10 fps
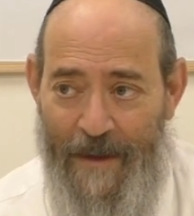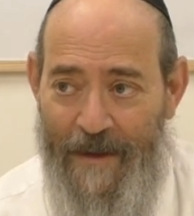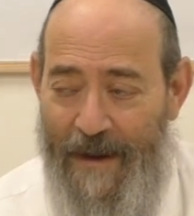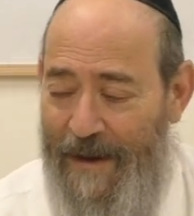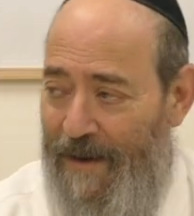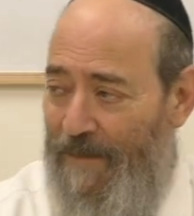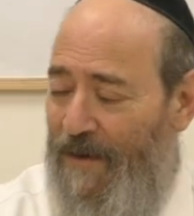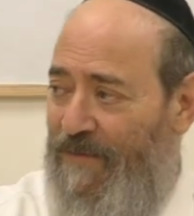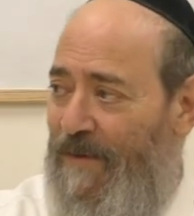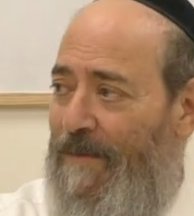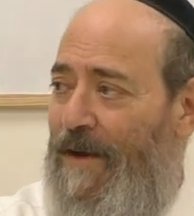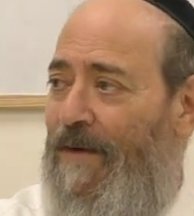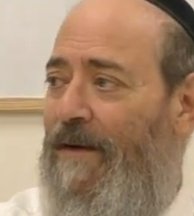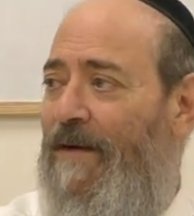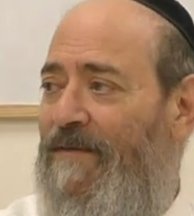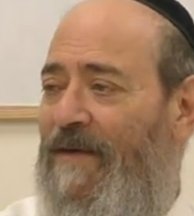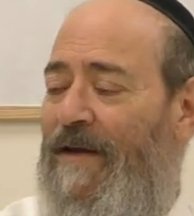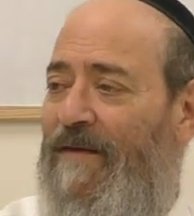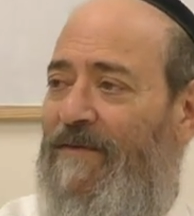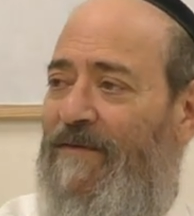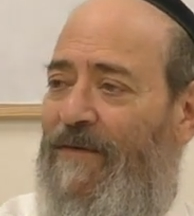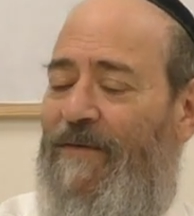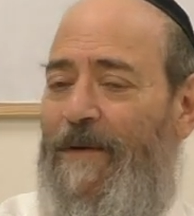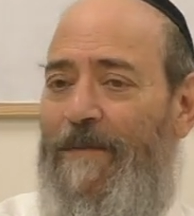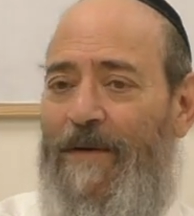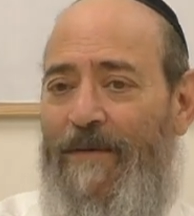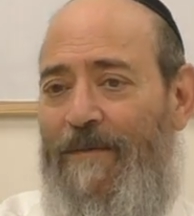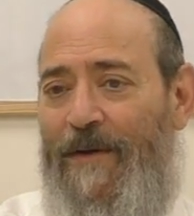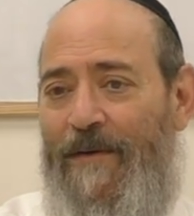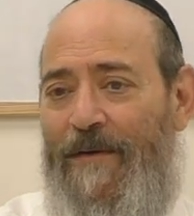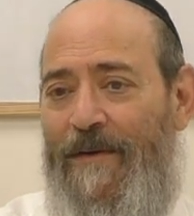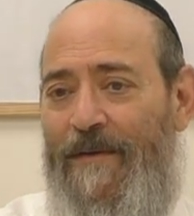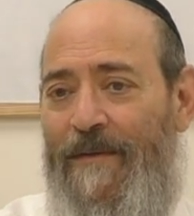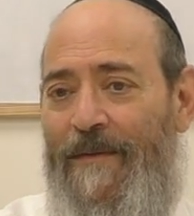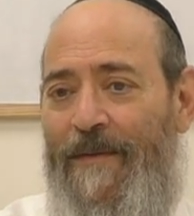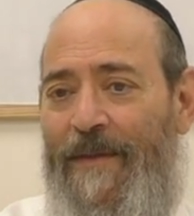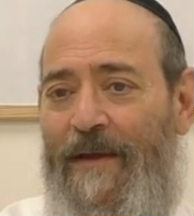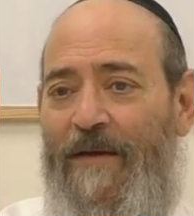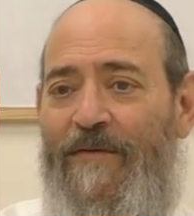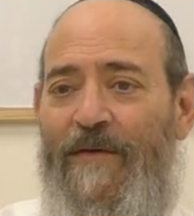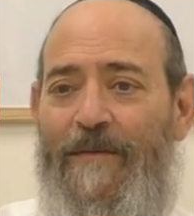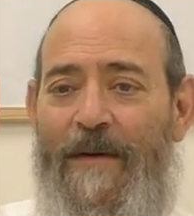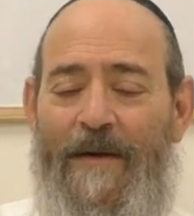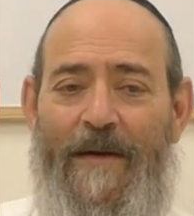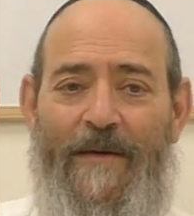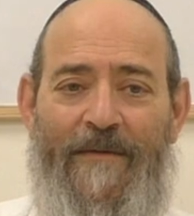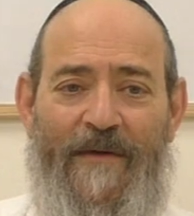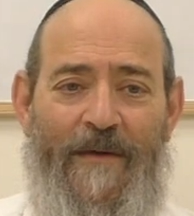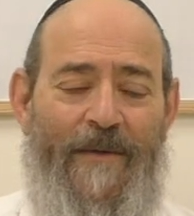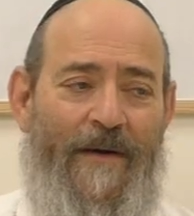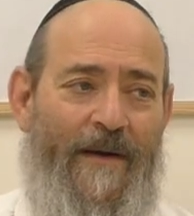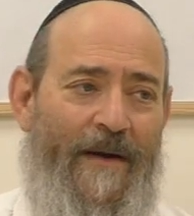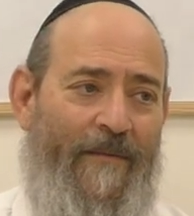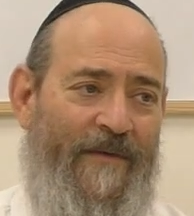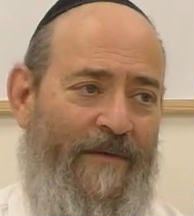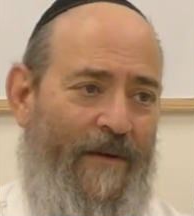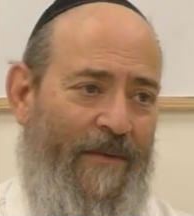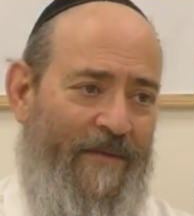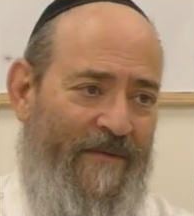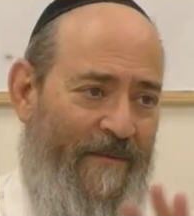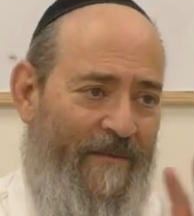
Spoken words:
Yet here Moshe Rabbeinu goes and he gives the Jewish people a rebuke. And the Jewish people, you know, there was a community that was going through